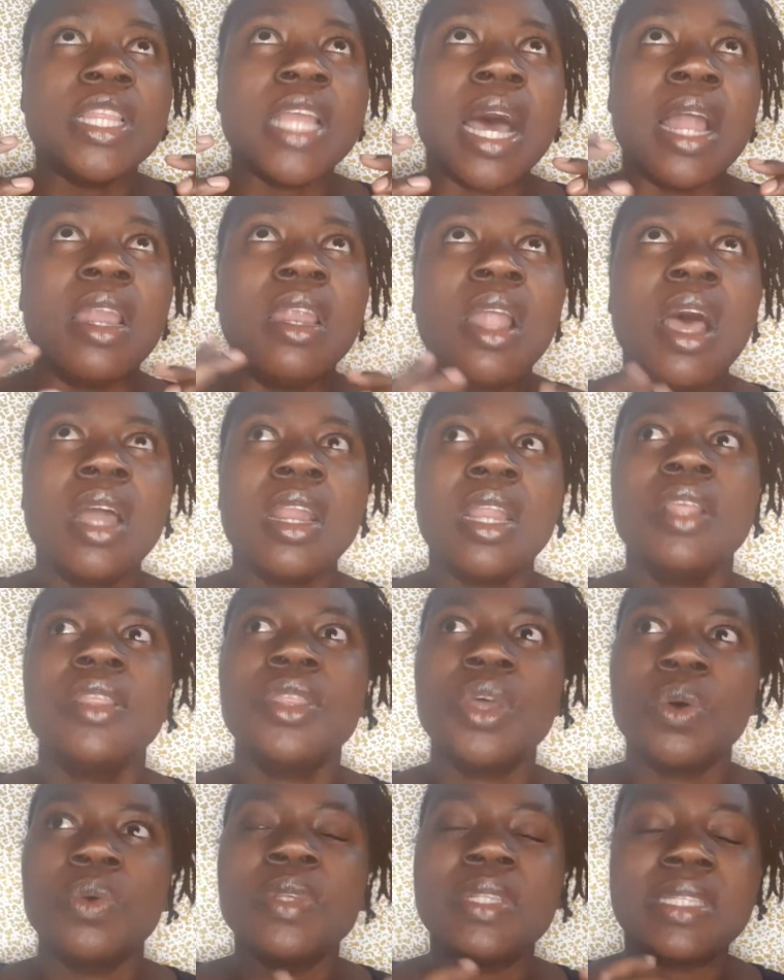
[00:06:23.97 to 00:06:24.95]
A lot of
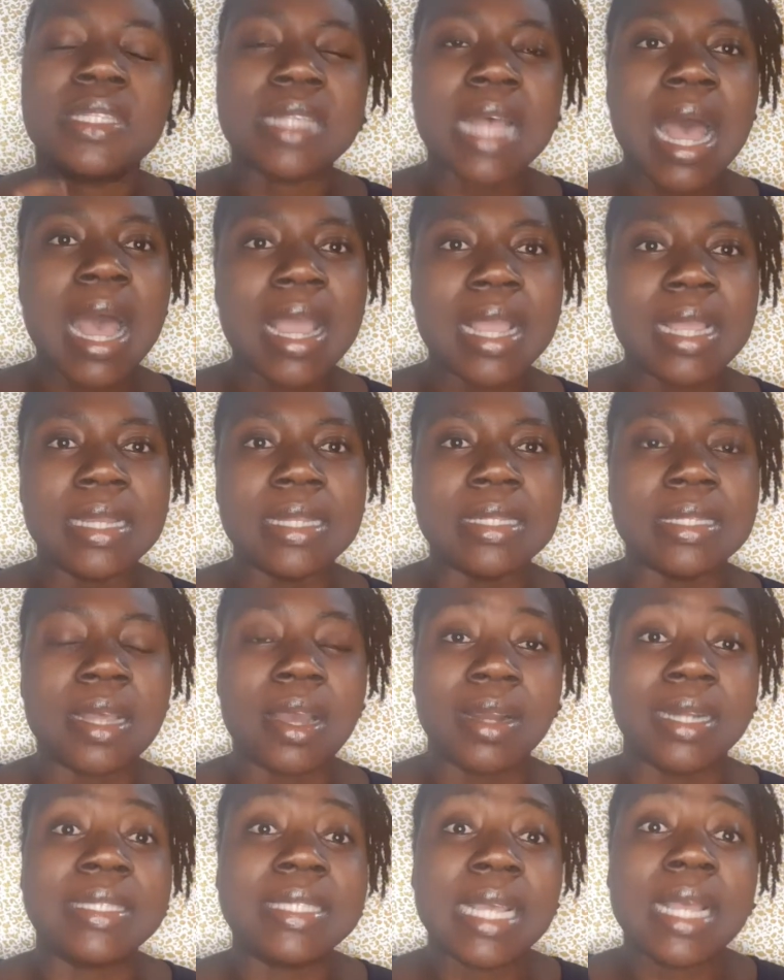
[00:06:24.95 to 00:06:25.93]
those signs
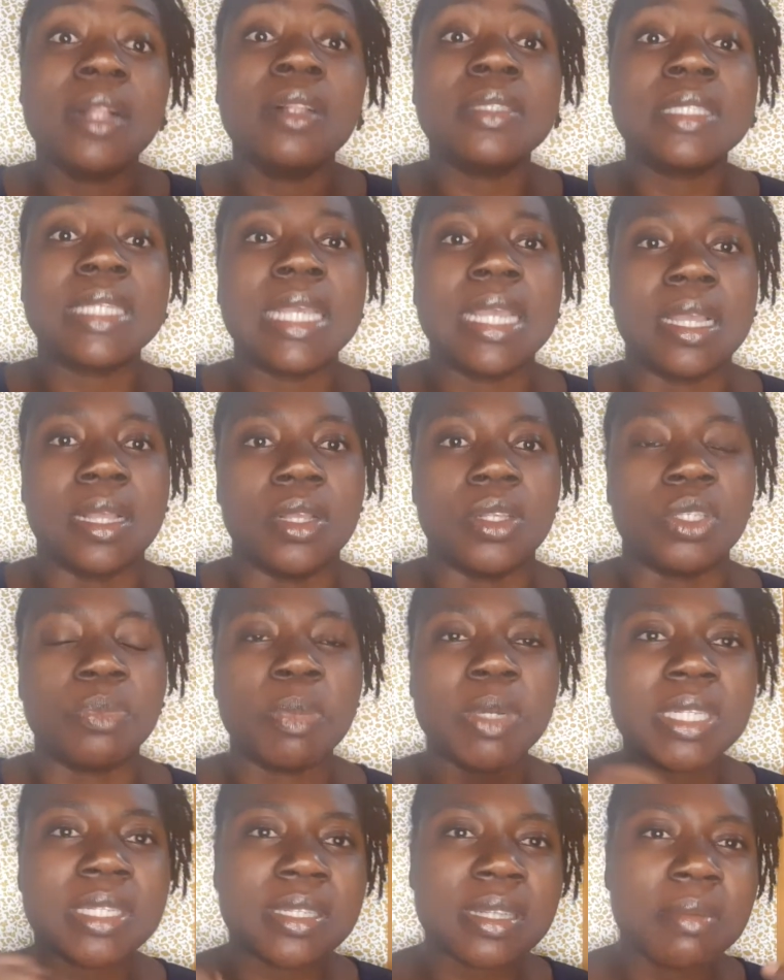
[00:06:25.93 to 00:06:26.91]
are telltales,
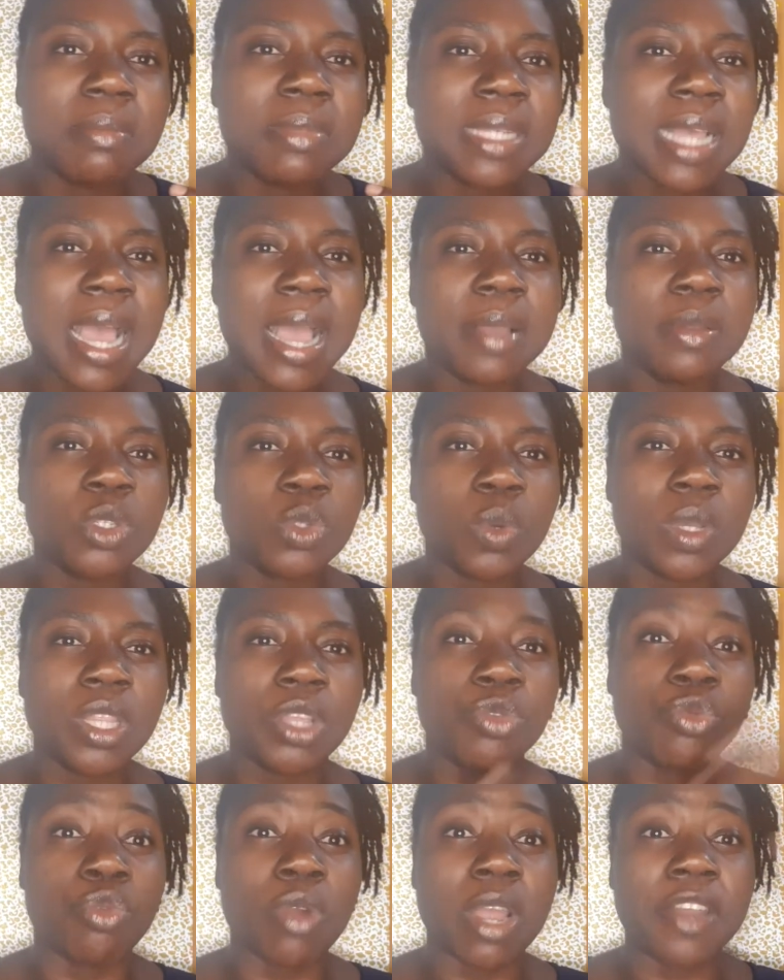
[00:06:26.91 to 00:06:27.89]
but sometimes when
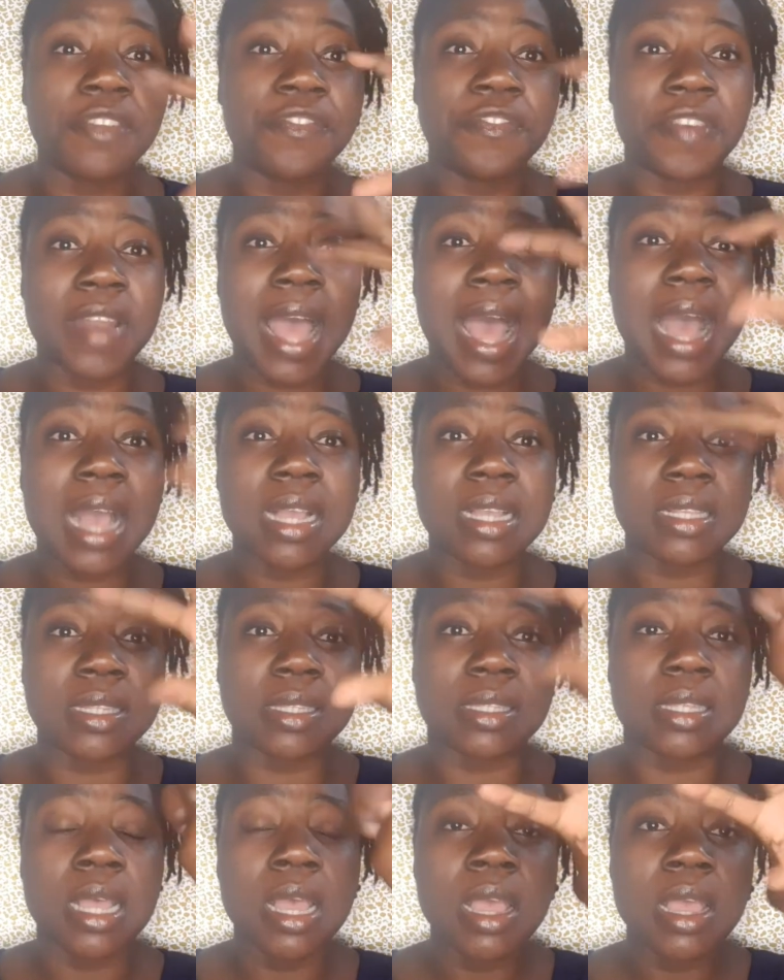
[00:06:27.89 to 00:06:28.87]
the red
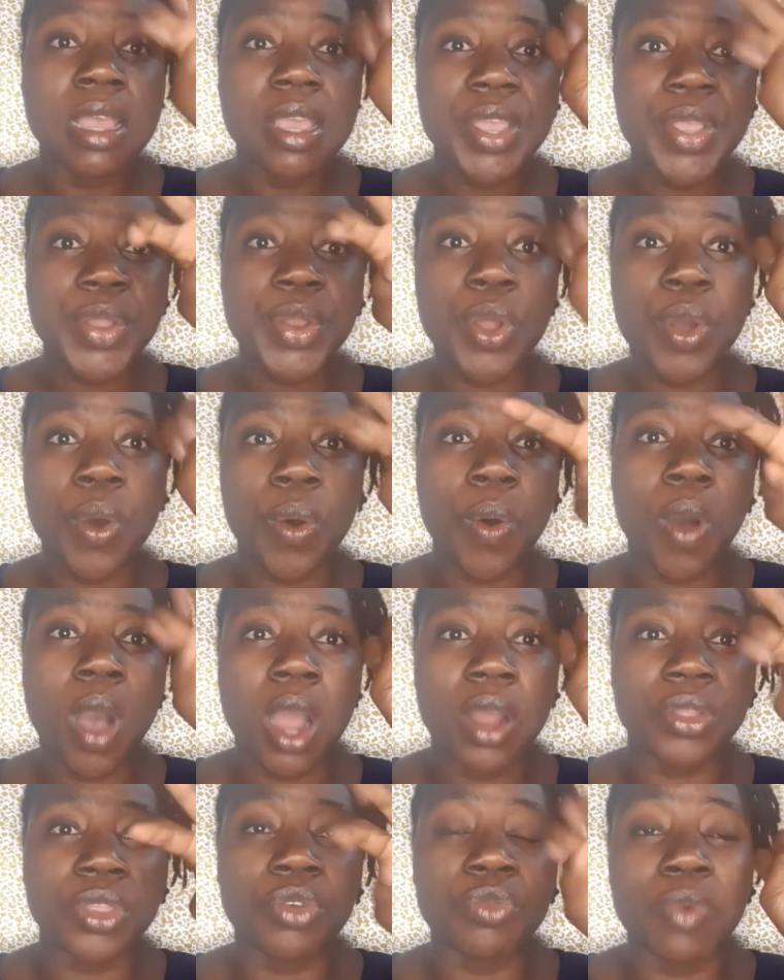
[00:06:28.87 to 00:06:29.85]
flags, you know,
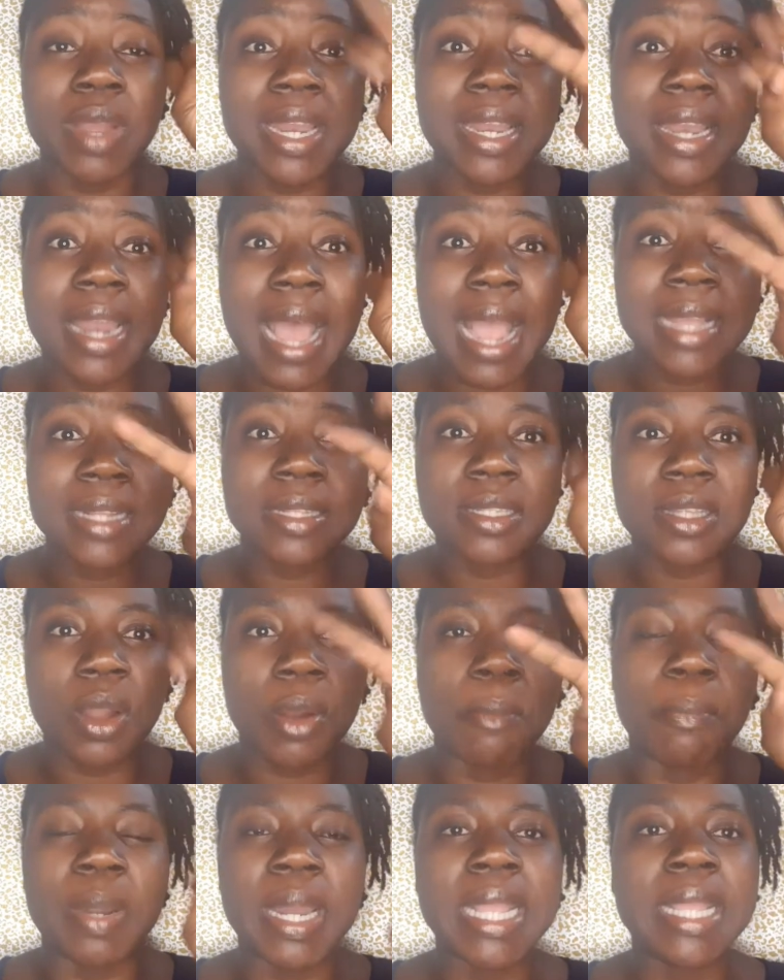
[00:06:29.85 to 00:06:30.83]
or the red lights
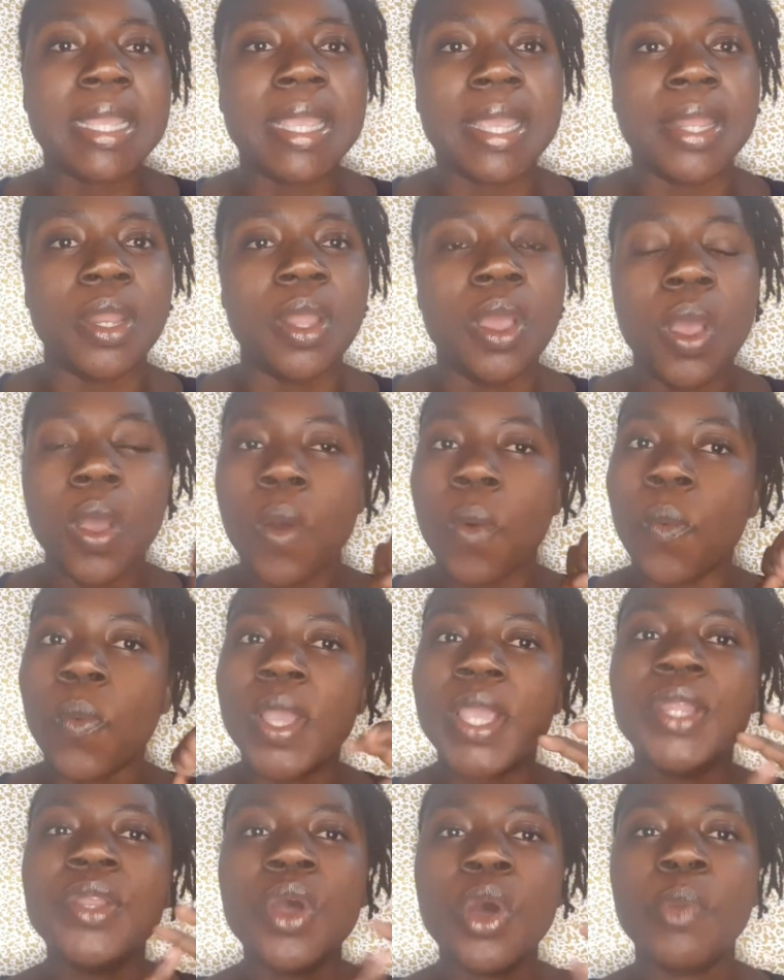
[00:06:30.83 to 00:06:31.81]
are blinking,
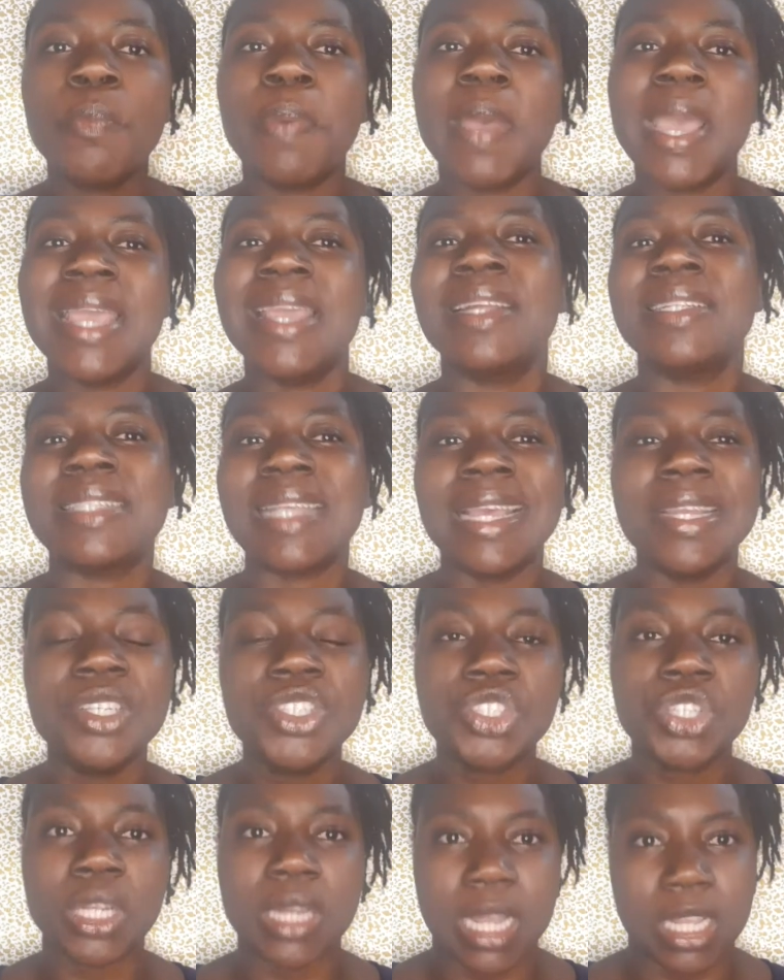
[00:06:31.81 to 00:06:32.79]
we don't pay
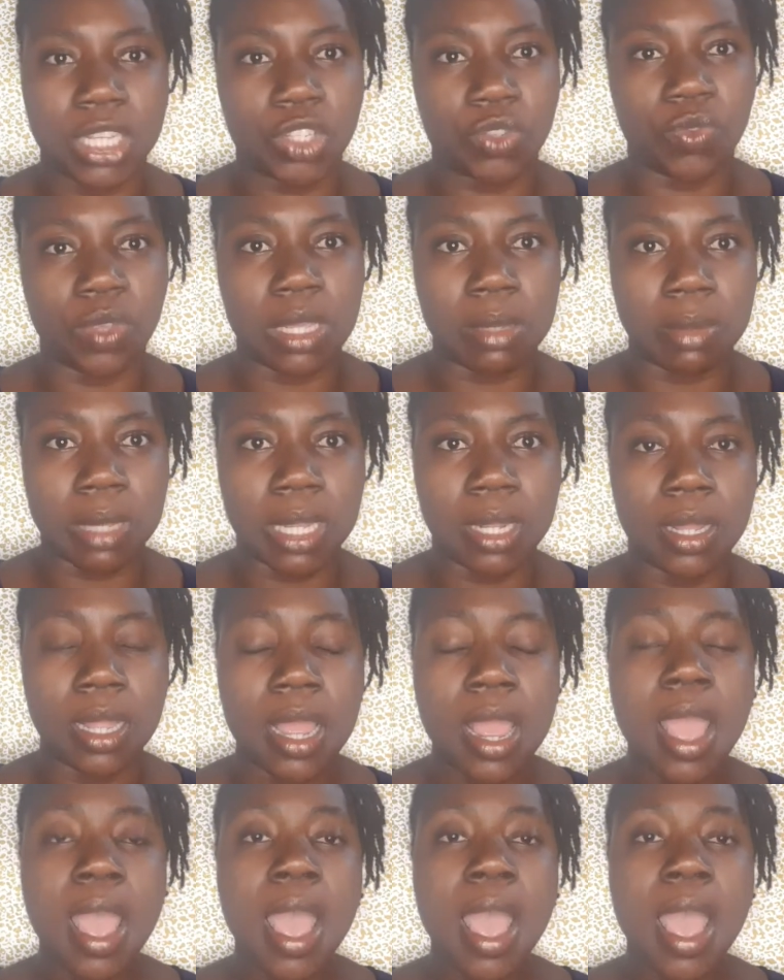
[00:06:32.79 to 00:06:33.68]
attention as female.